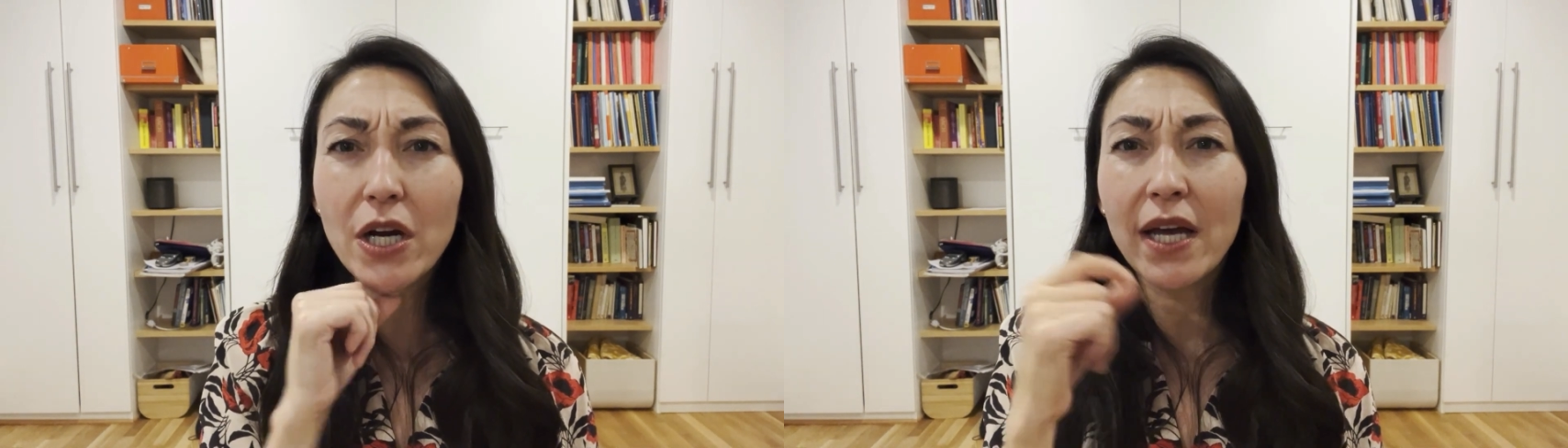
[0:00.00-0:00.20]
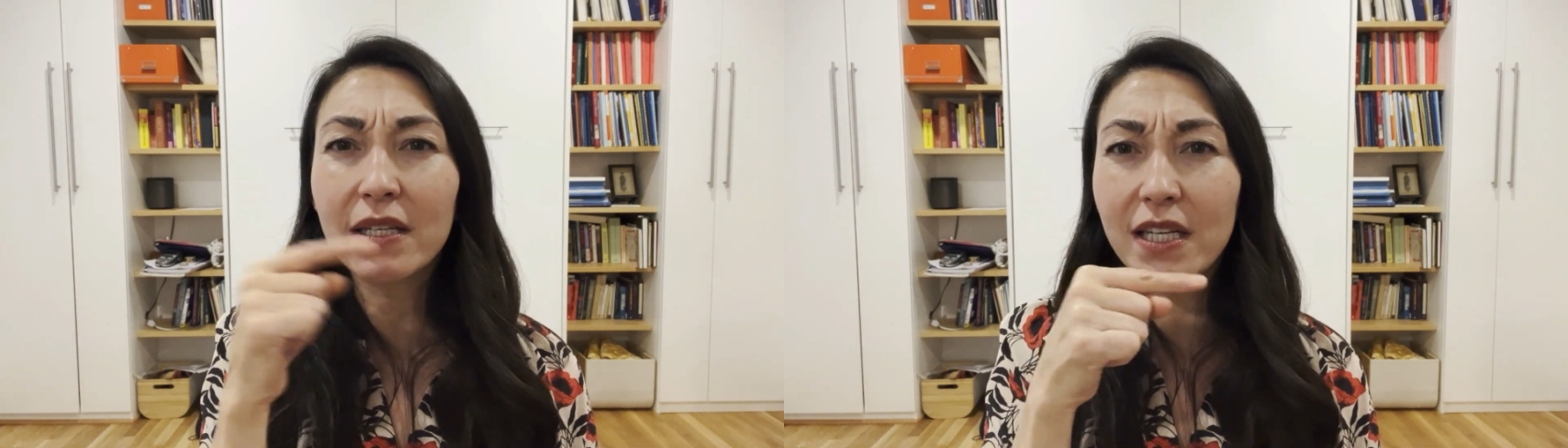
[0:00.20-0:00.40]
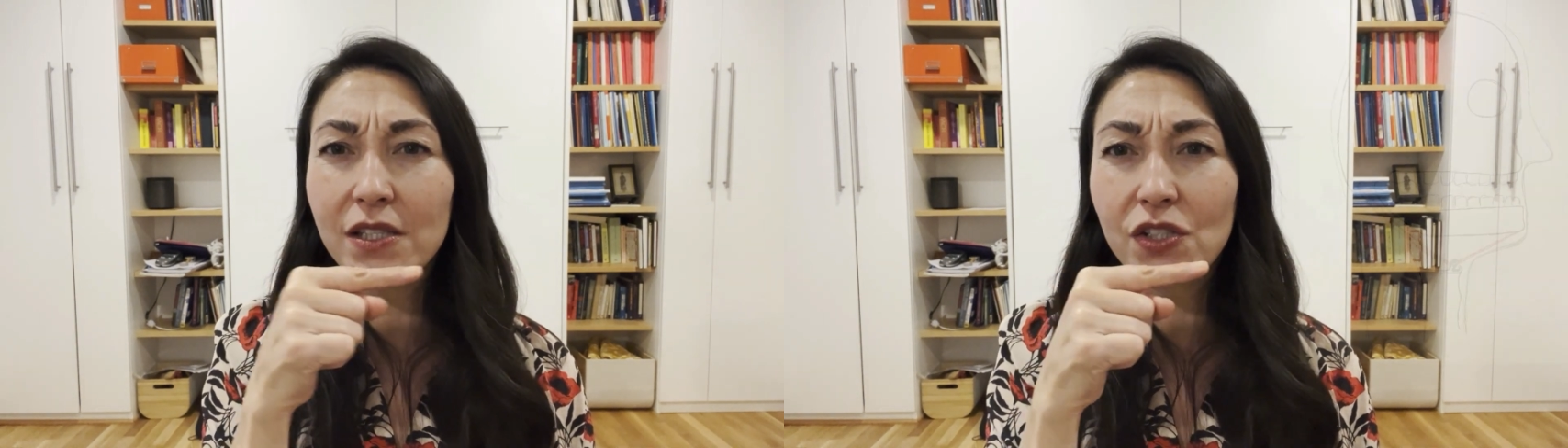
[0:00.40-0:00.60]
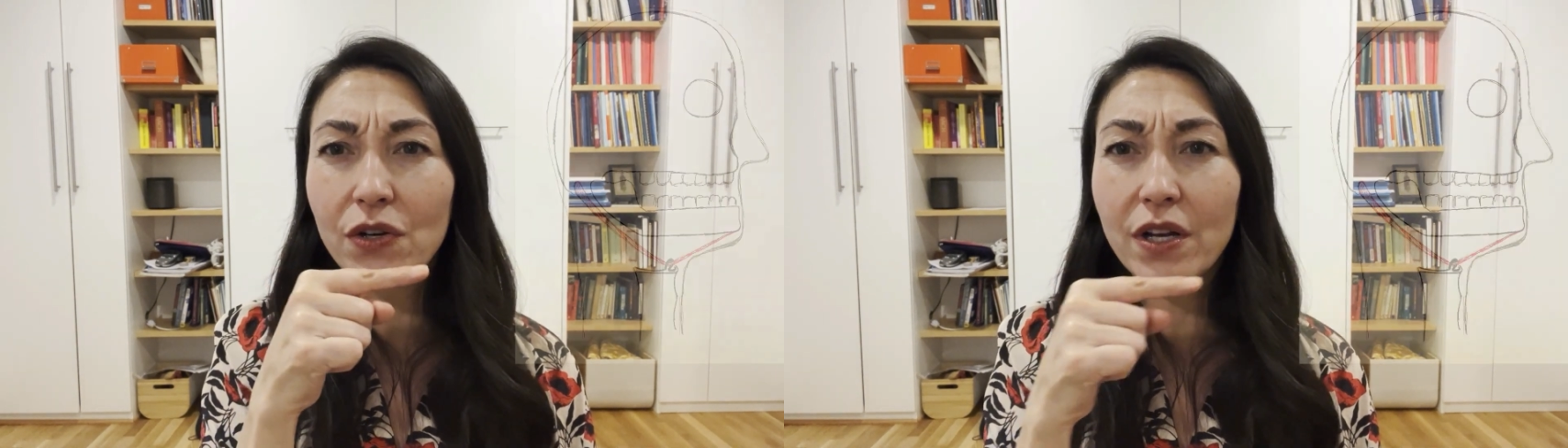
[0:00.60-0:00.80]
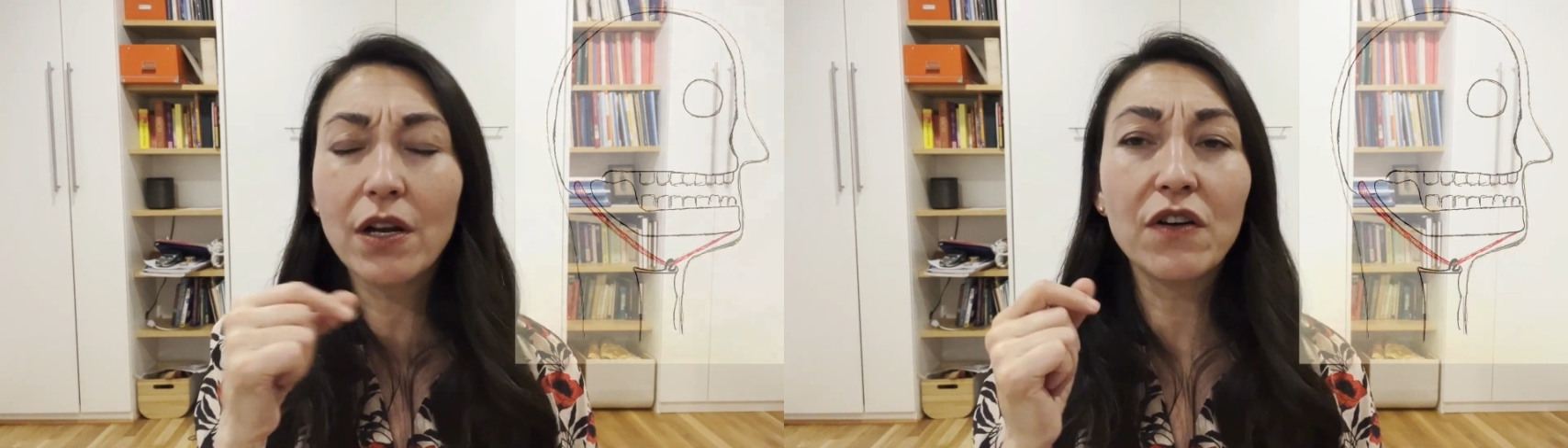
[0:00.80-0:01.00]
and
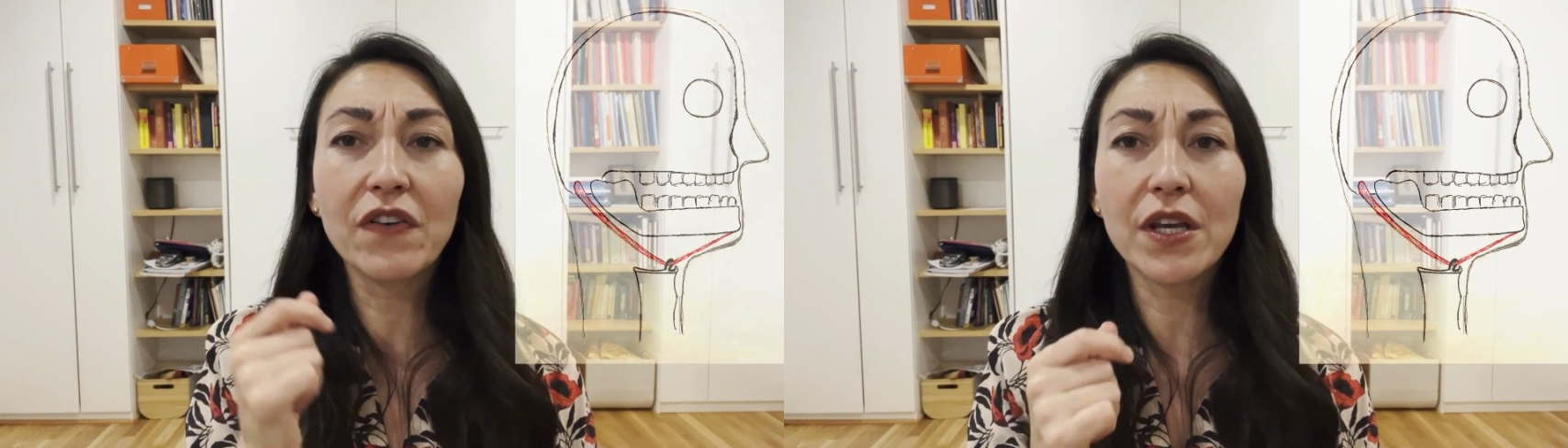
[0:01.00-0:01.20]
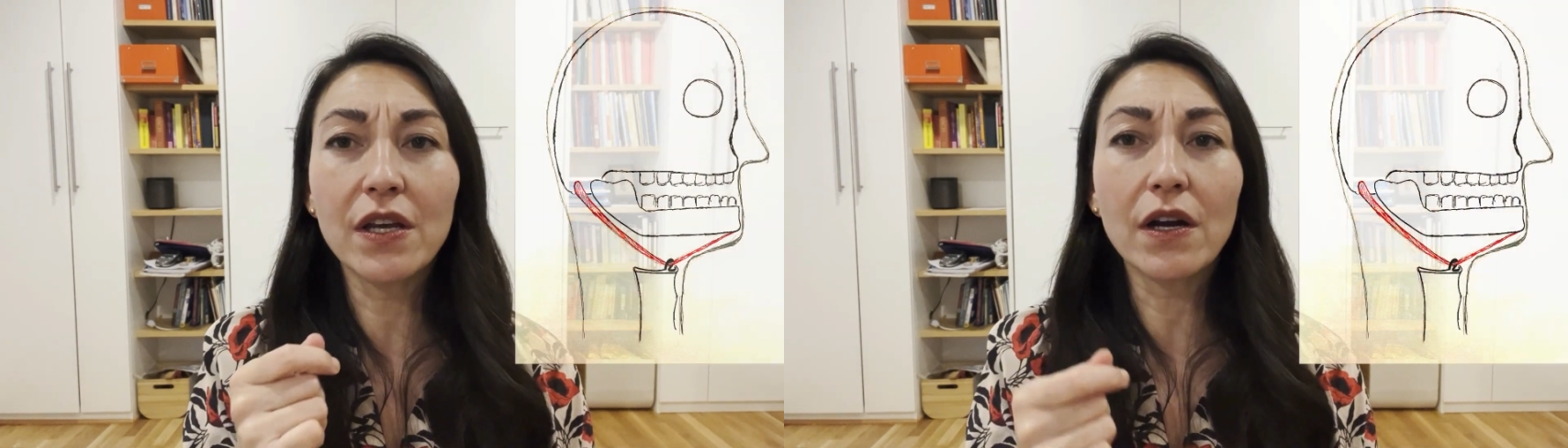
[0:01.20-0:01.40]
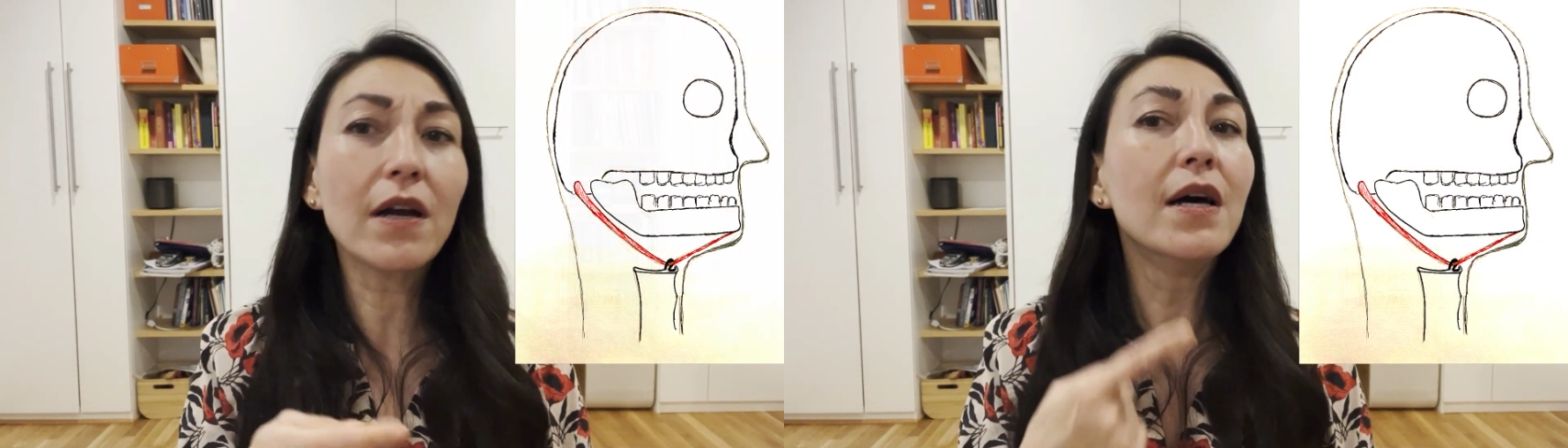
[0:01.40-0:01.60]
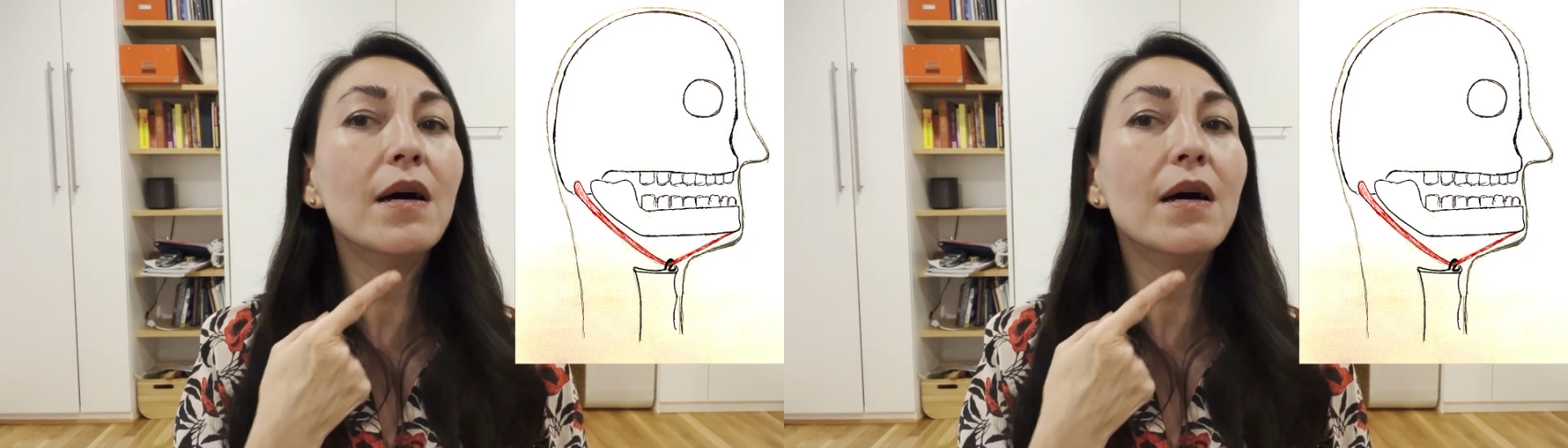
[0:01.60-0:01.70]
insert it over here,